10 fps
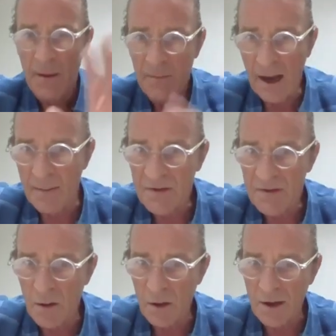
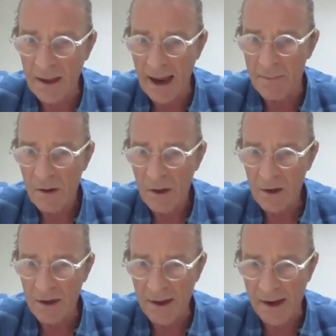Don't look at them, look
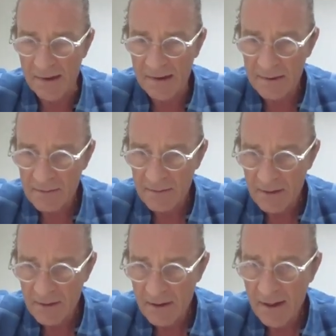at this.
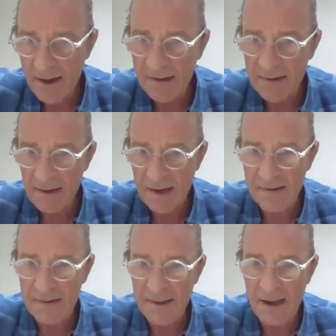This
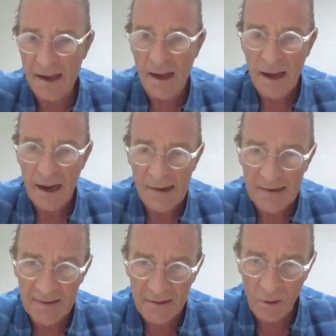is the
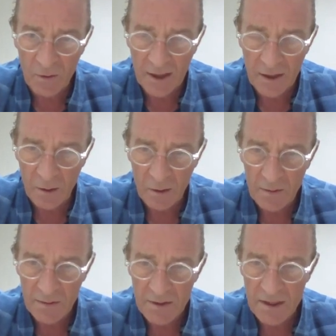
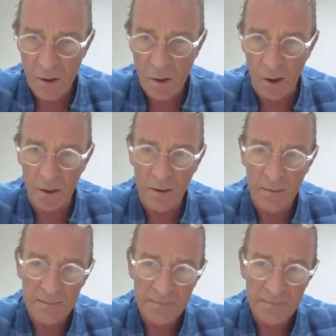historical total.